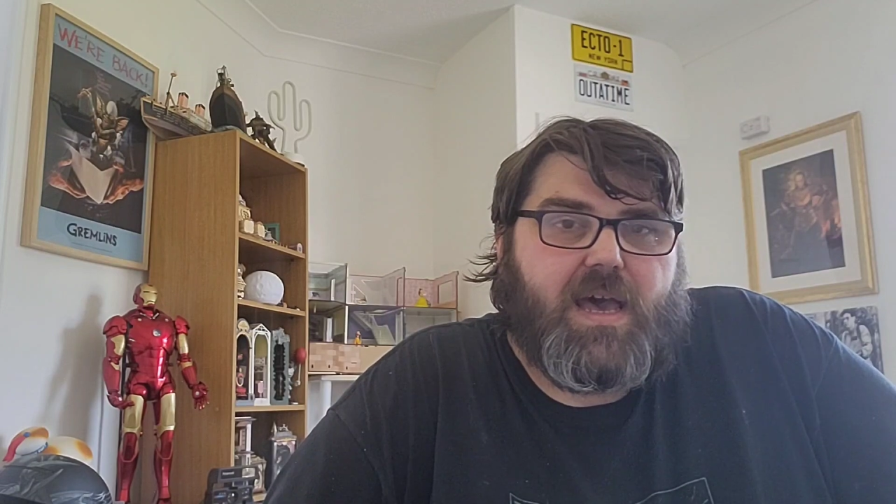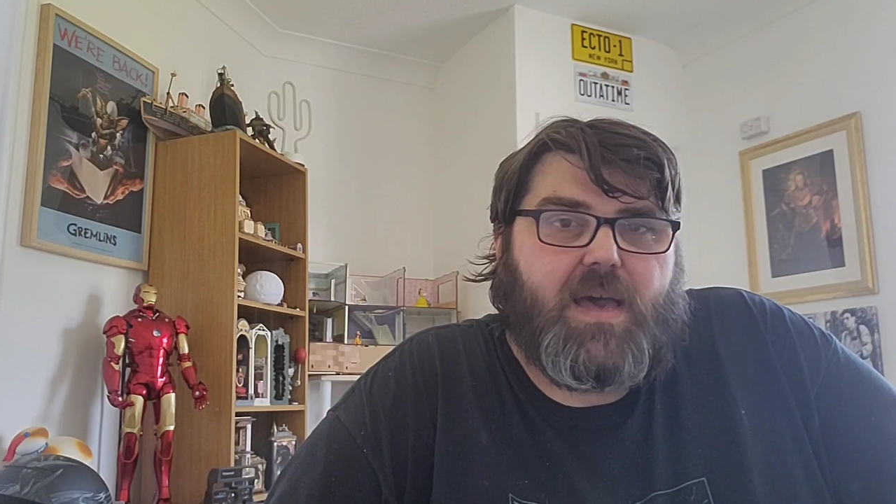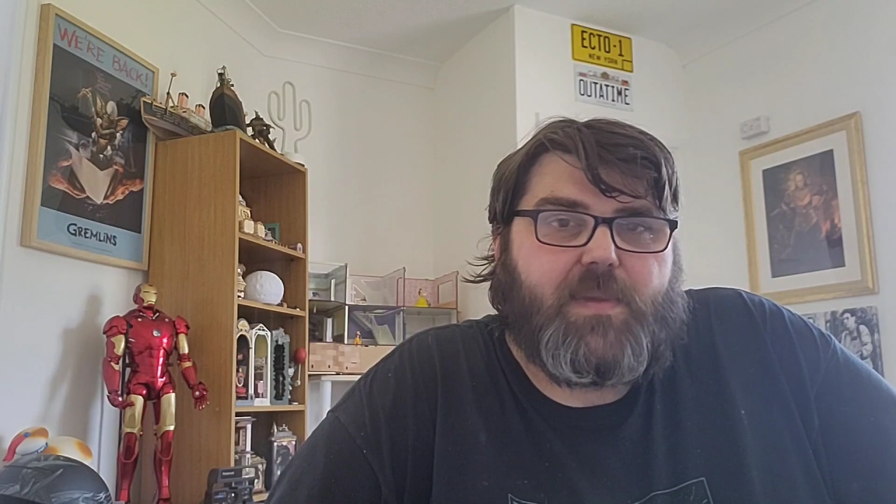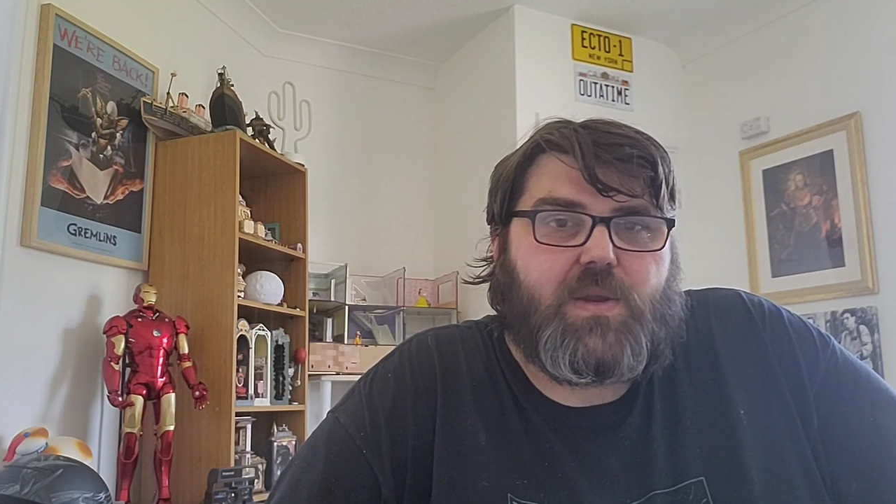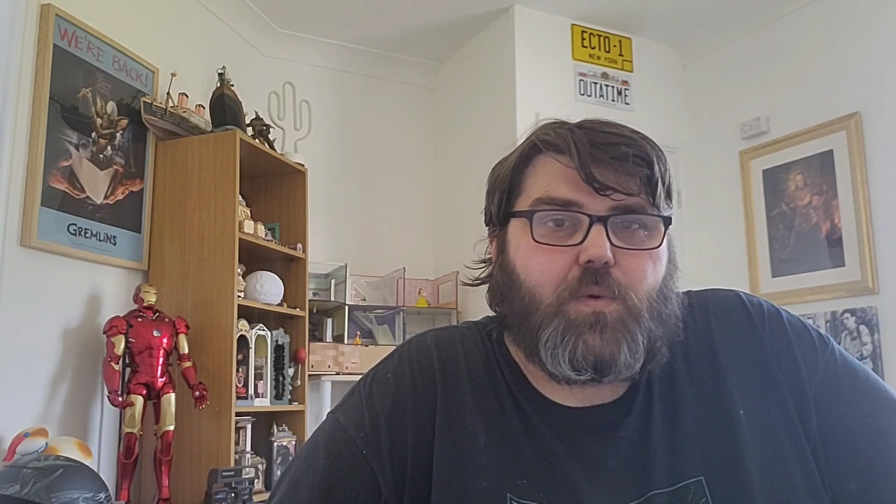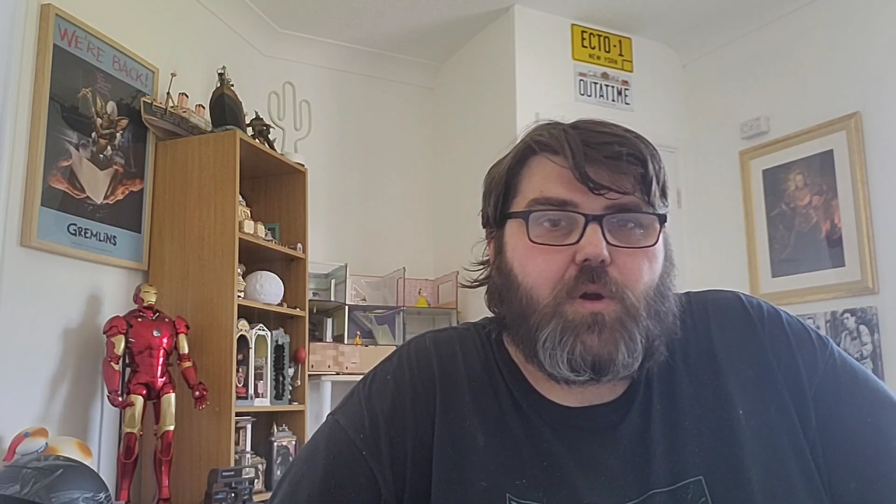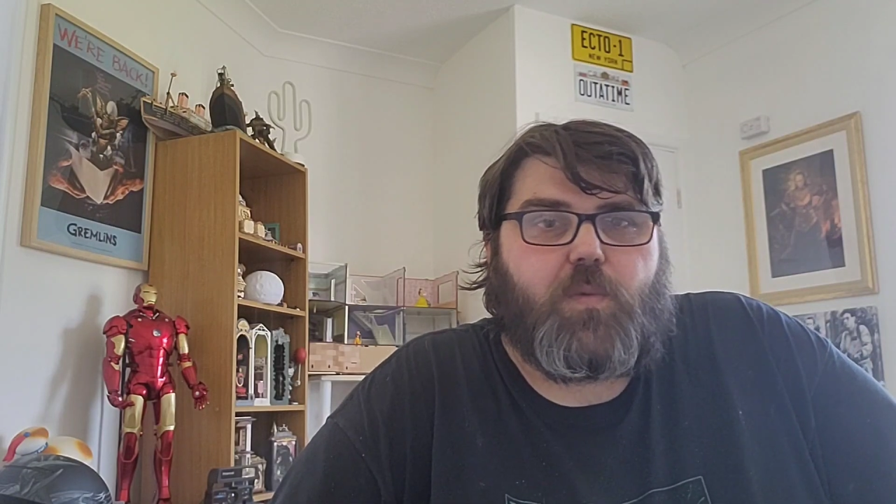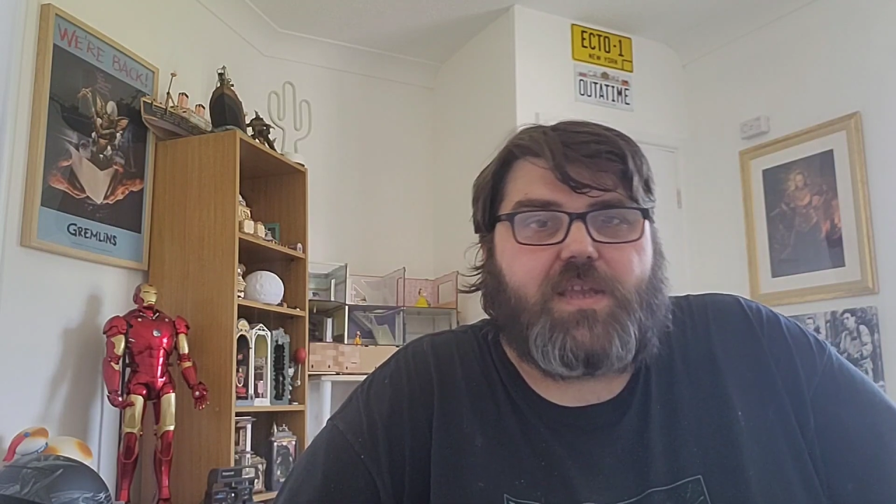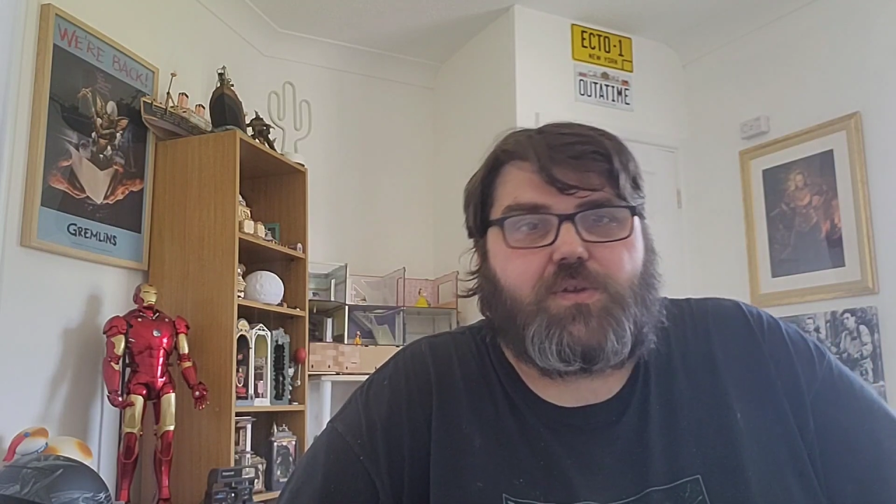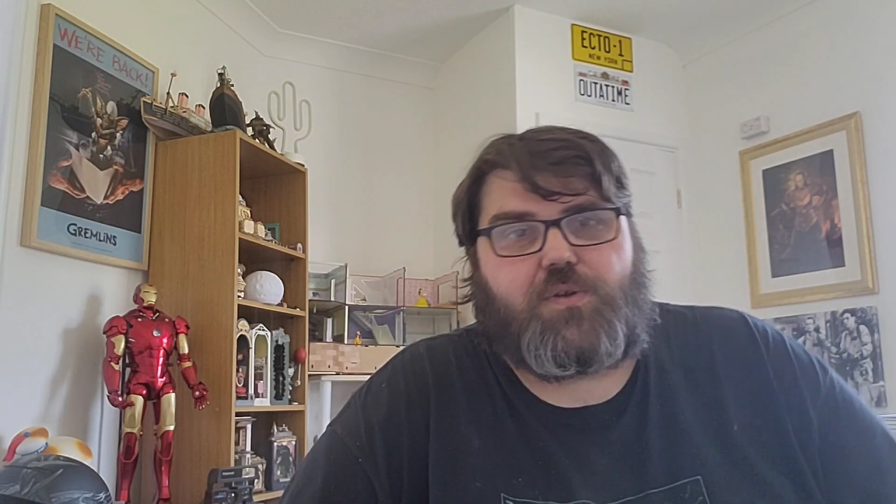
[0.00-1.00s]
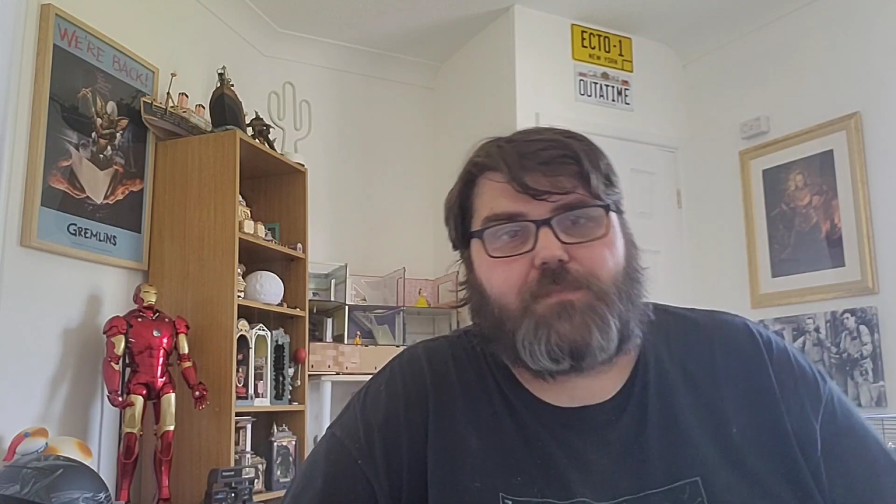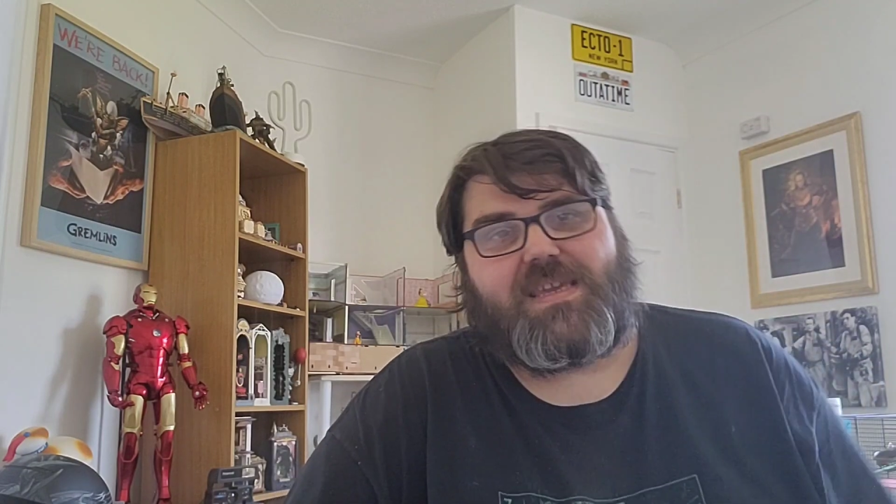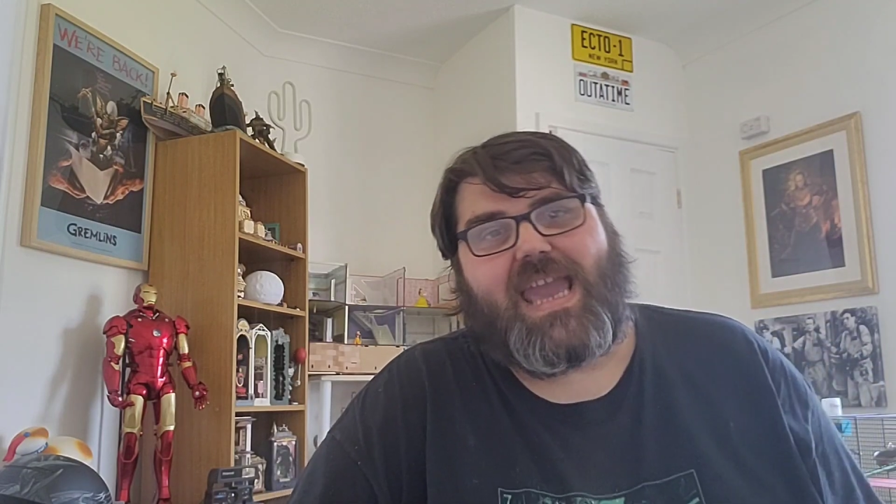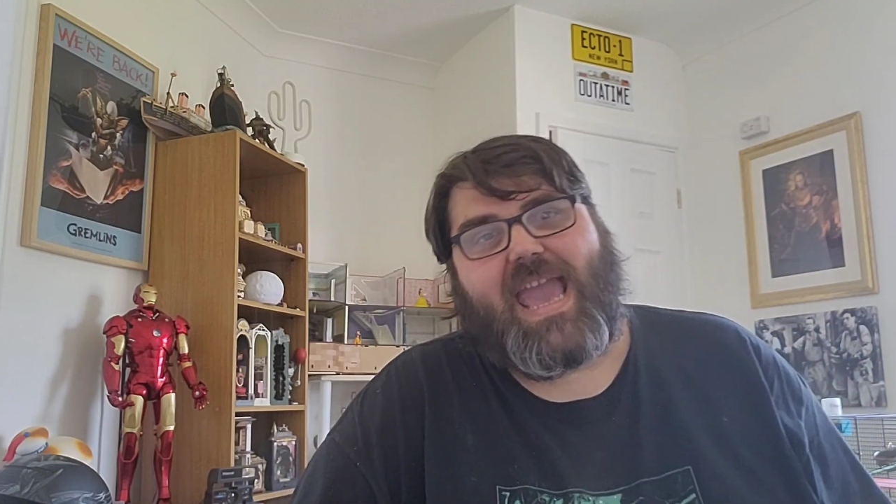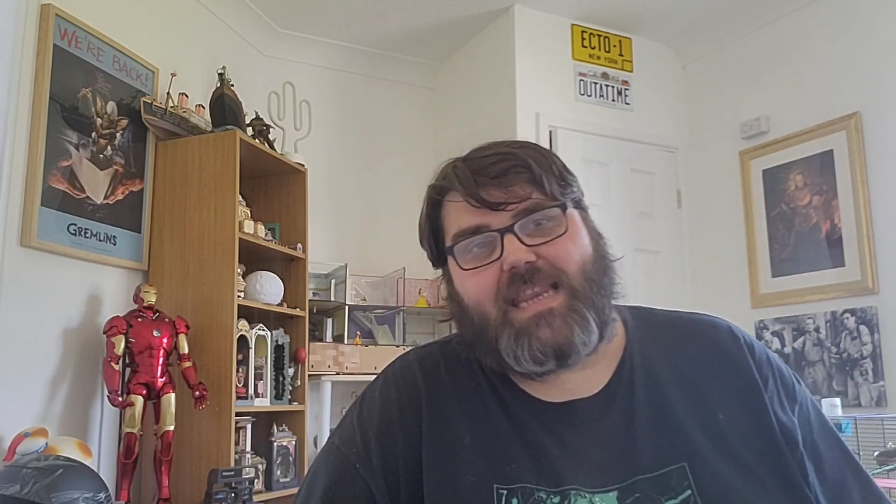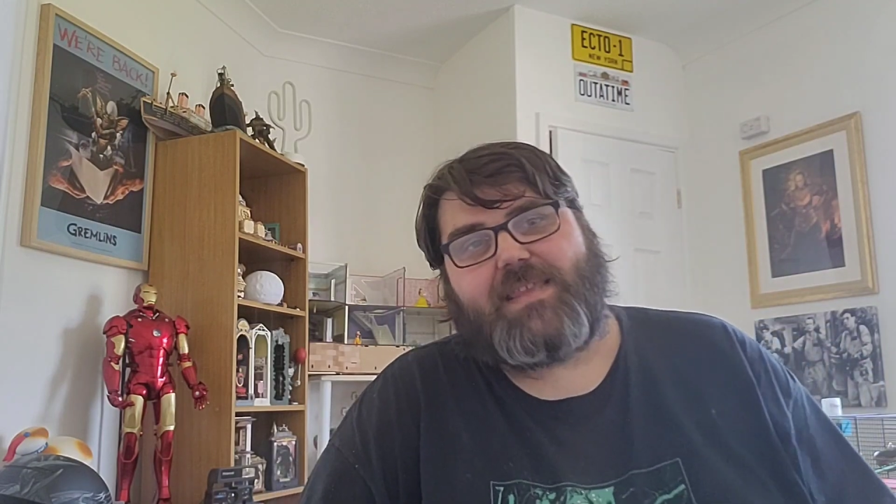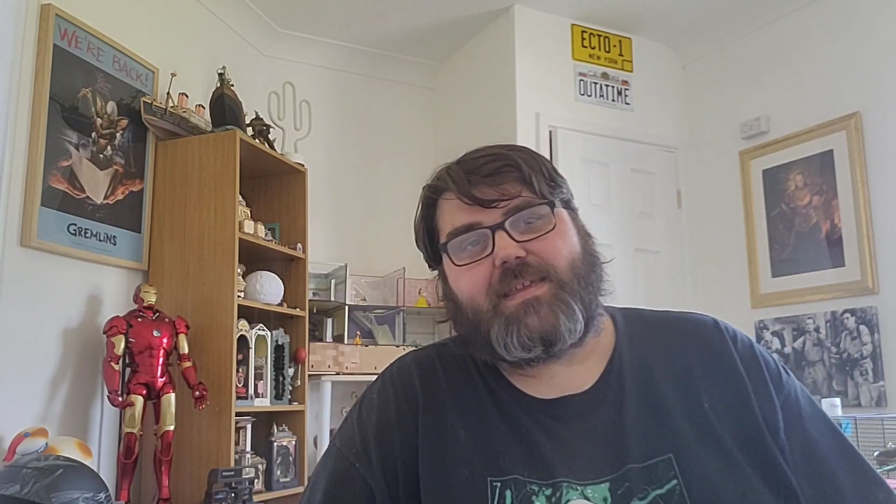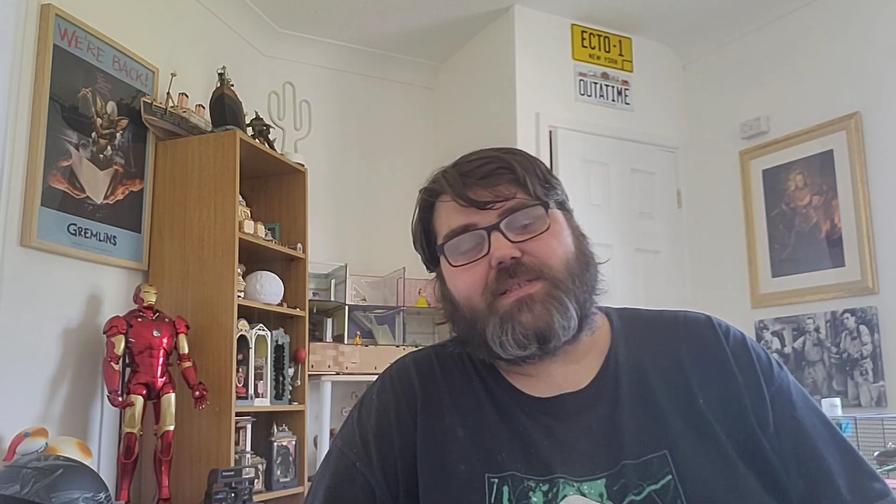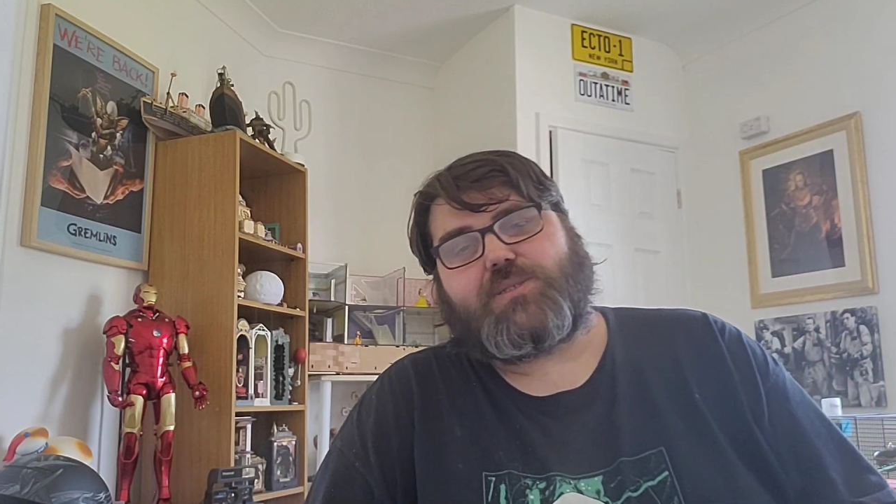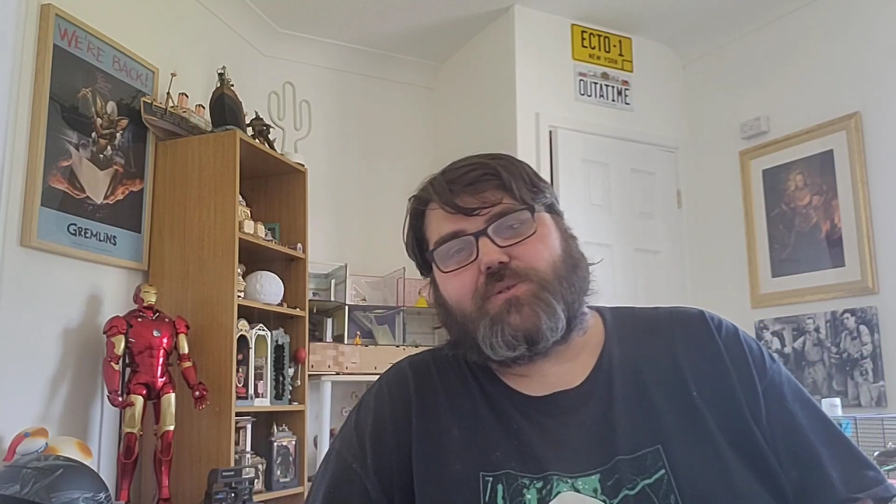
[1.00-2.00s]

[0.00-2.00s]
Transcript: Um, in a world where you can be anything at